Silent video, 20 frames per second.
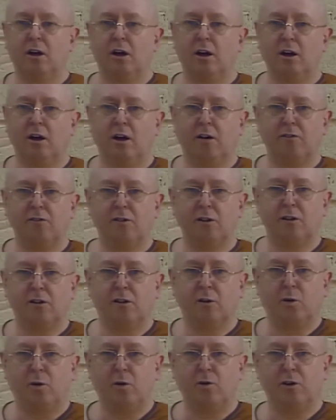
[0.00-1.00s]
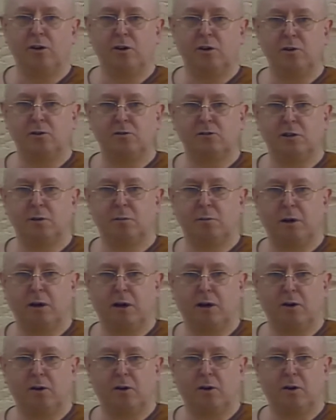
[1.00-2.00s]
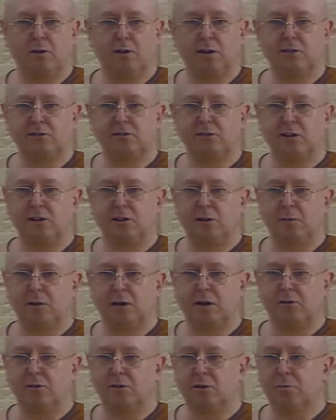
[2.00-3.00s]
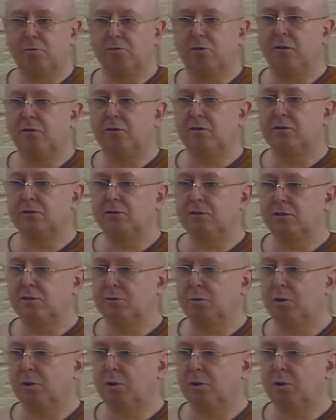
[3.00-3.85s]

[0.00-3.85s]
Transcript: And after all the use in Bangkok, they'd send them out to the provinces